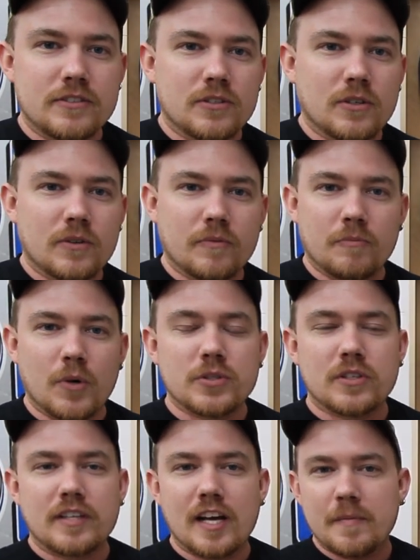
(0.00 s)
So
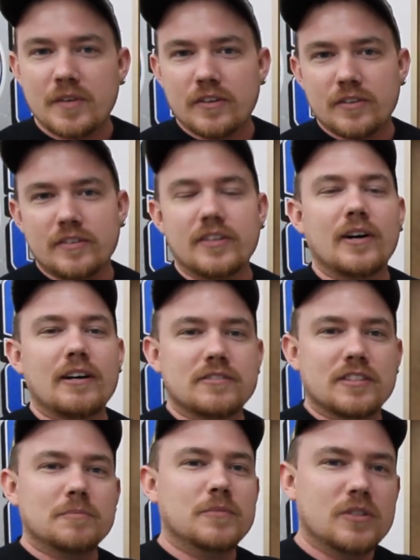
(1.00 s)
most of the time, you know, you go out
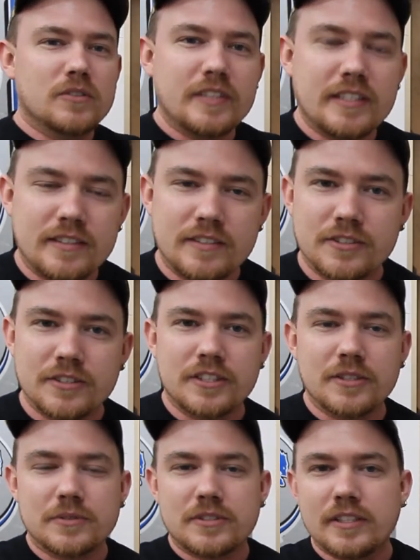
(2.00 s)
to the movies or you
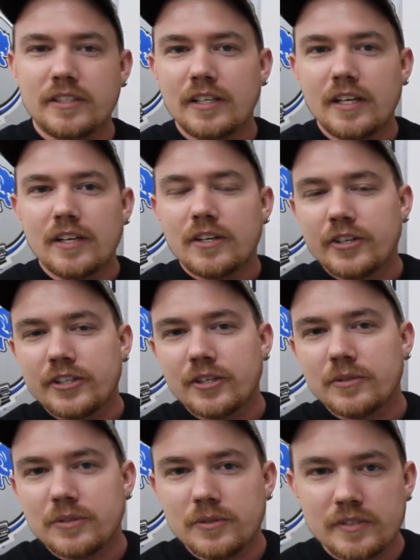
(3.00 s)
go see or you
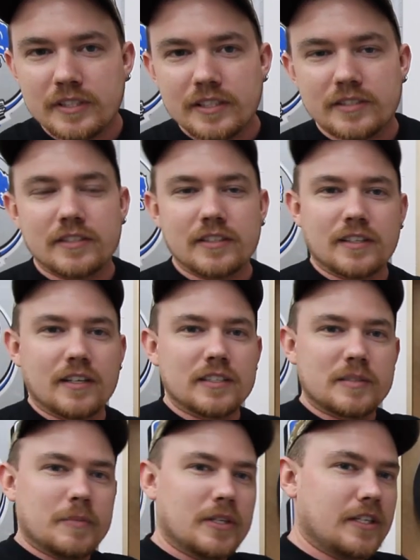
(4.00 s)
go do this and it
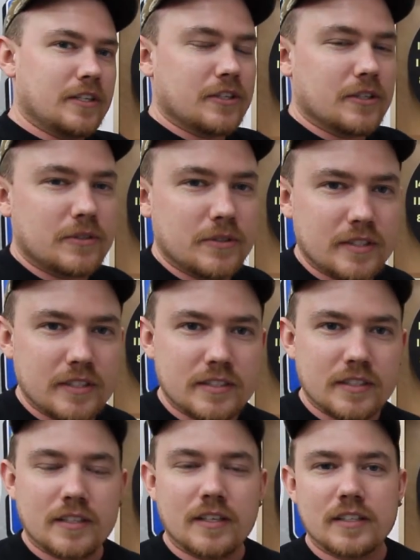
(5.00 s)
costs money, and you go do this
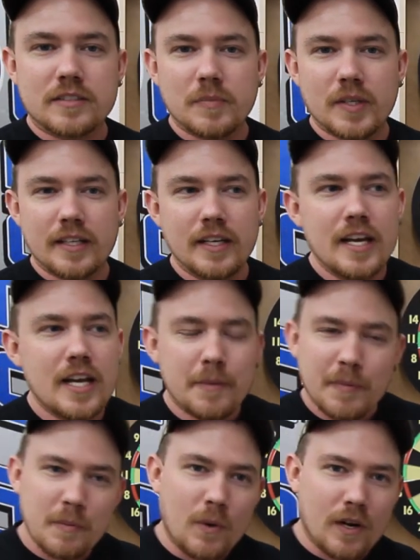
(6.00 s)
and it costs money.
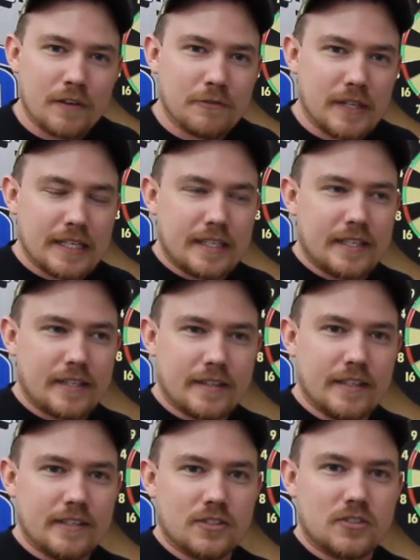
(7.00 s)
Me and my wife like
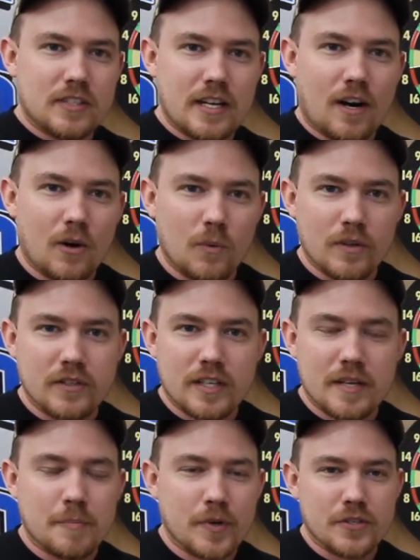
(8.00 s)
things that are
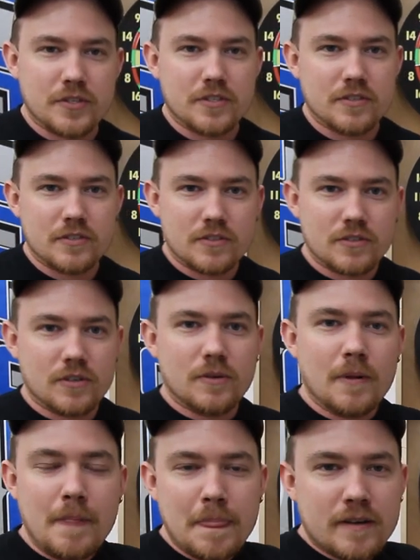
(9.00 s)
one-time purchases.
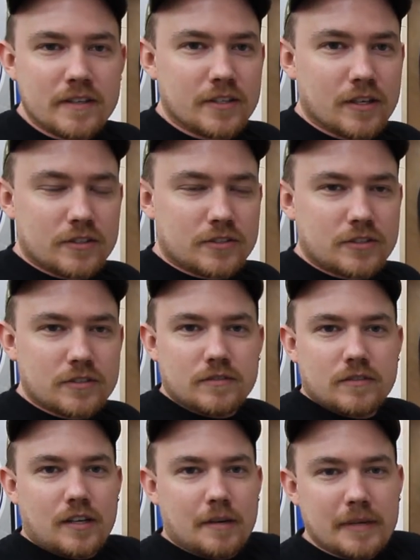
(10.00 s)
So darts.
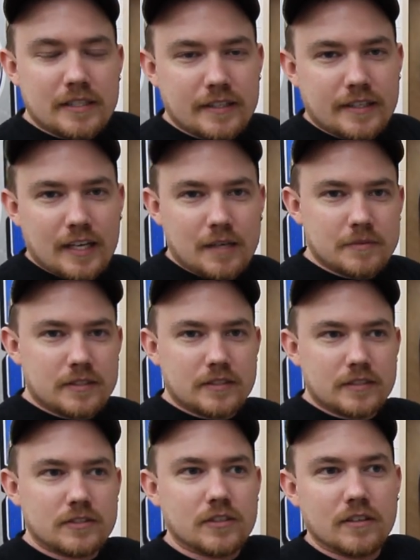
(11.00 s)
I made the
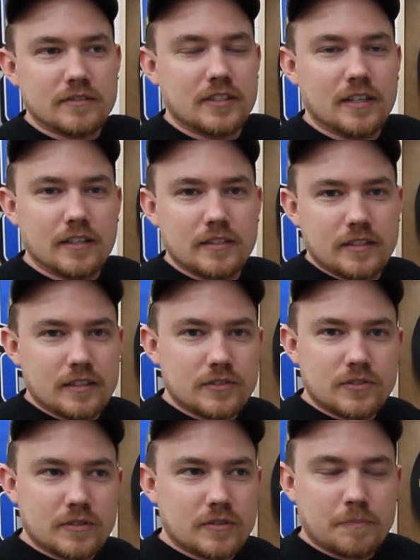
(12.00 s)
cabinet. It's all done.
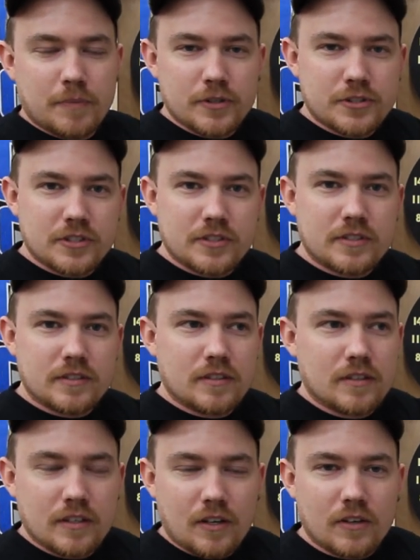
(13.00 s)
It's purchase
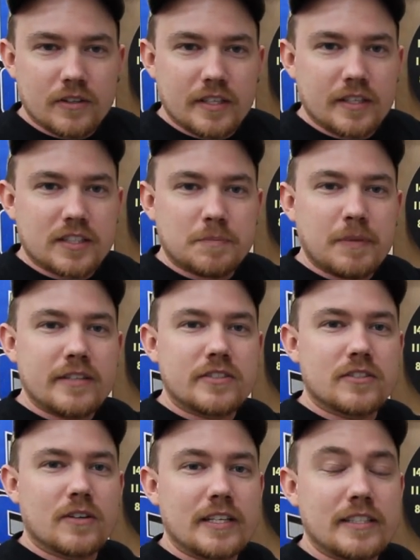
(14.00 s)
or all the
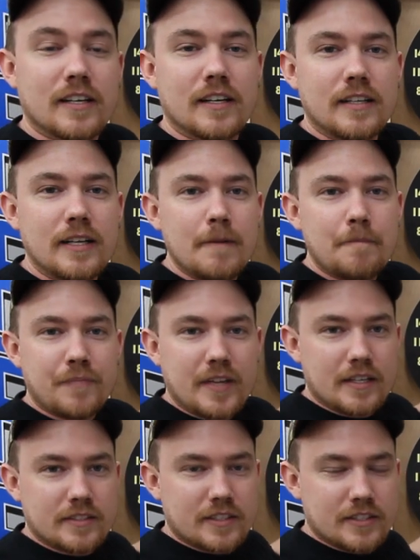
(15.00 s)
expense is already done,
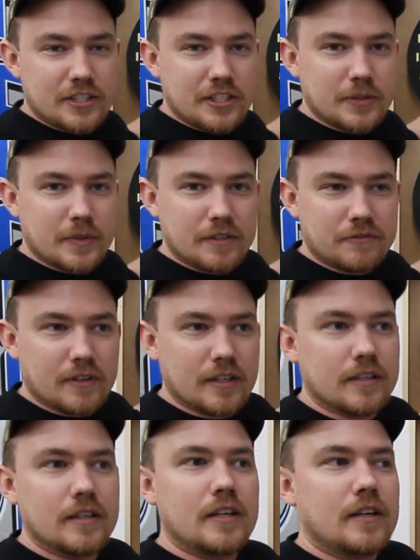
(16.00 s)
and it's continuing
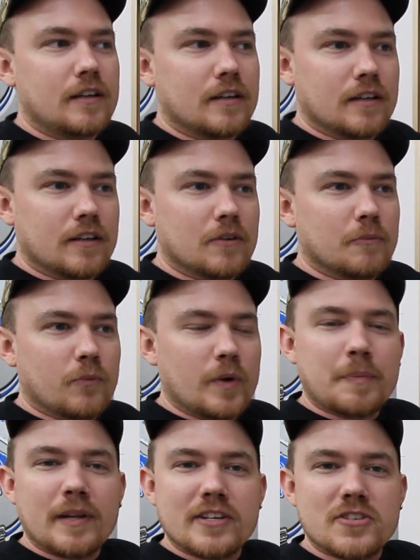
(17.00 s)
fun. Uh, we
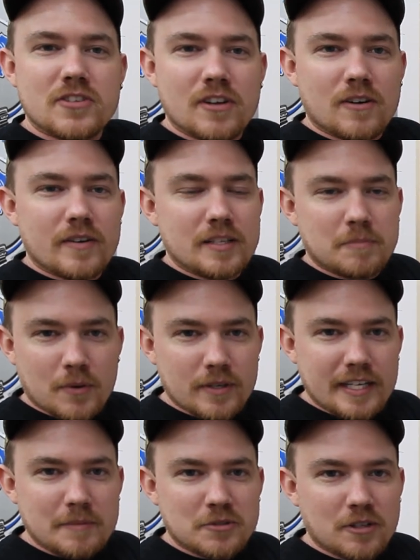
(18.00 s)
play Sorry, the
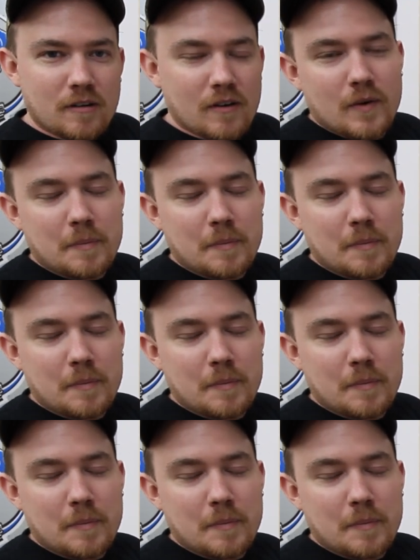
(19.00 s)
board game Sorry.